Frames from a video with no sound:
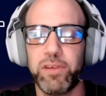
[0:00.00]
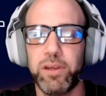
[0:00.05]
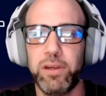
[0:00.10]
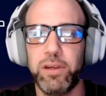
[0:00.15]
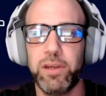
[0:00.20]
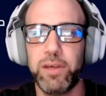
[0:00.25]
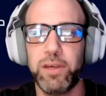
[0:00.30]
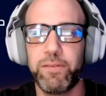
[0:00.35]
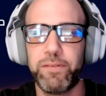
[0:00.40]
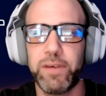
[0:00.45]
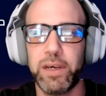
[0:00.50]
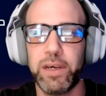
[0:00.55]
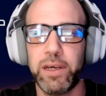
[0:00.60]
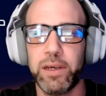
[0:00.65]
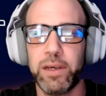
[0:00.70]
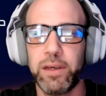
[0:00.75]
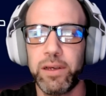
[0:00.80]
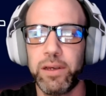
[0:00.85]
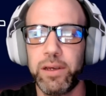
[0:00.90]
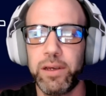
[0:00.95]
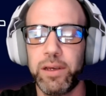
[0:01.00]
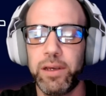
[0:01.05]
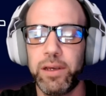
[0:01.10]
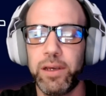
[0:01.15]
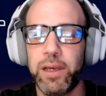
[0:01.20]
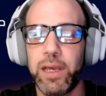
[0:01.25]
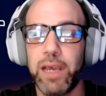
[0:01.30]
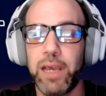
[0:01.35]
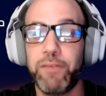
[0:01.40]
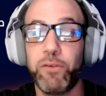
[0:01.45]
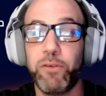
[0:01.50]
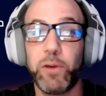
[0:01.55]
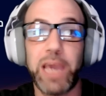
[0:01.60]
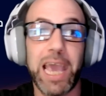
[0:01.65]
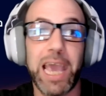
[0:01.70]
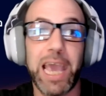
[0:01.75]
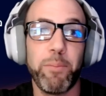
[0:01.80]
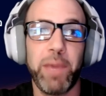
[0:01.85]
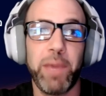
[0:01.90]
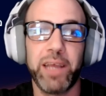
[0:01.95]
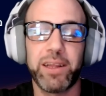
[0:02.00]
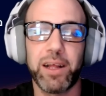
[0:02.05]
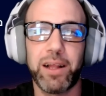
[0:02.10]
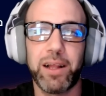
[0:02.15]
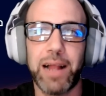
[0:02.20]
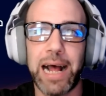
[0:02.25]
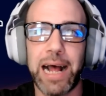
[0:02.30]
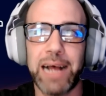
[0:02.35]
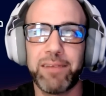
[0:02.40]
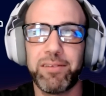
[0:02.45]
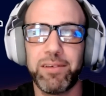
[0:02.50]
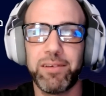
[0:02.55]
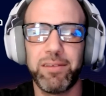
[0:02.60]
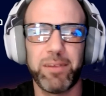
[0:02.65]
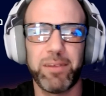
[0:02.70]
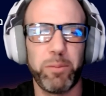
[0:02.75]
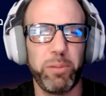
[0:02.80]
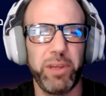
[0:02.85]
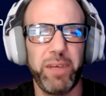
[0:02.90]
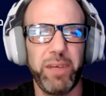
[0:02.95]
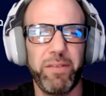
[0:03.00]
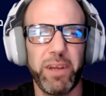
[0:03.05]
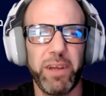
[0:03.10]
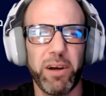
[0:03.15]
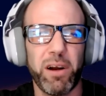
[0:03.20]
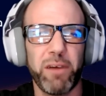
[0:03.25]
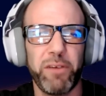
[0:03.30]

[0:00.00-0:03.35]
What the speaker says: And if you can't make the classes, I believe they're all